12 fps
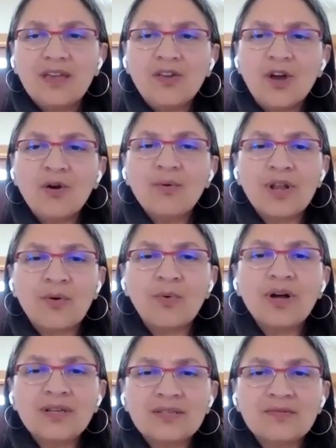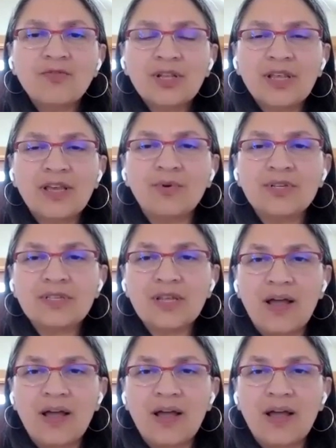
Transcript: what it was really was